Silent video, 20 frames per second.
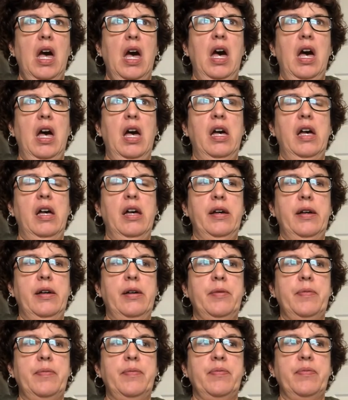
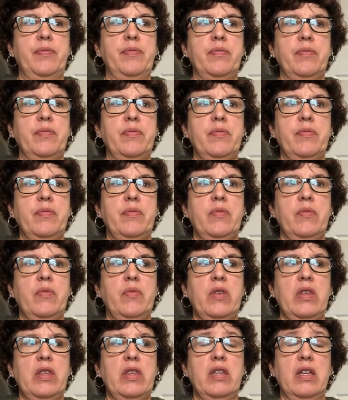Um,
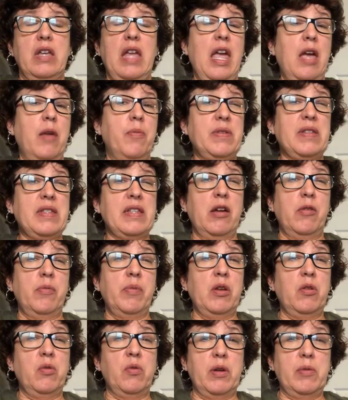the camp is now
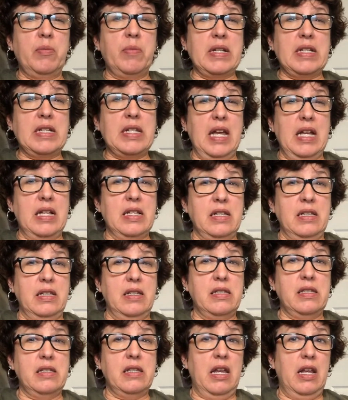being run by
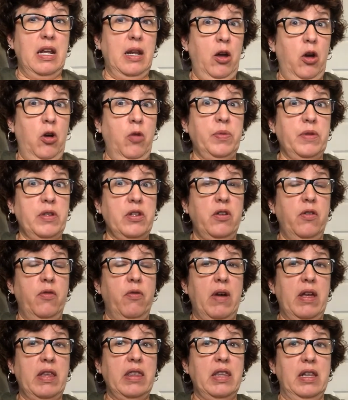Tantalus, and I hope that you
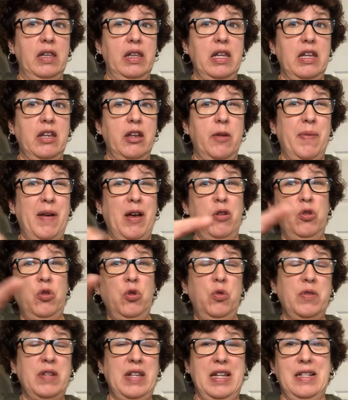read the link about
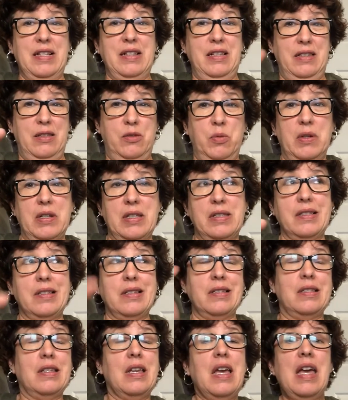who Tantalus was
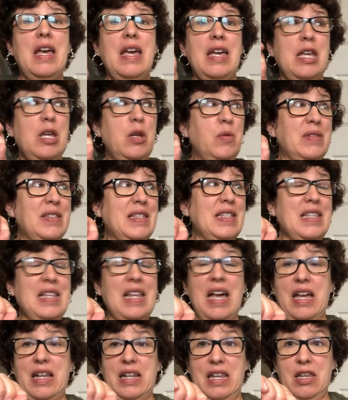because he was
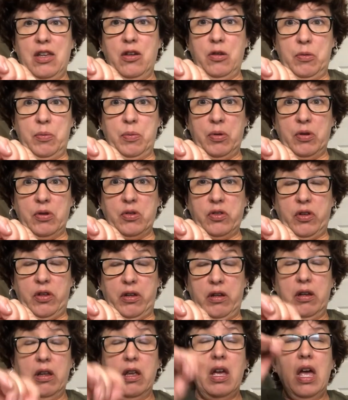not a good
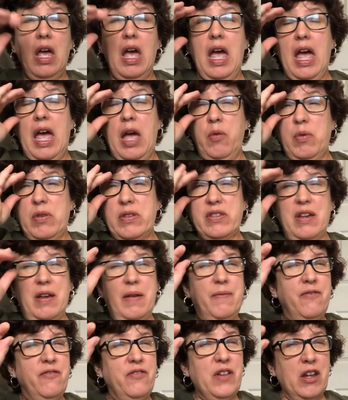person. And we saw
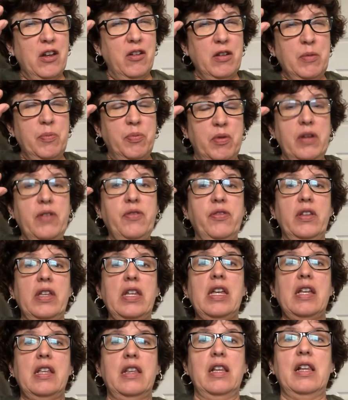him very
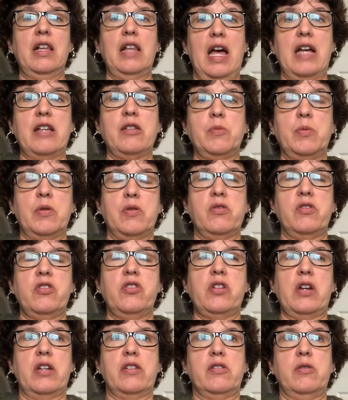briefly in the last Percy
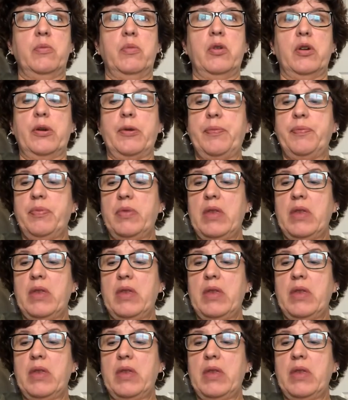Jackson book.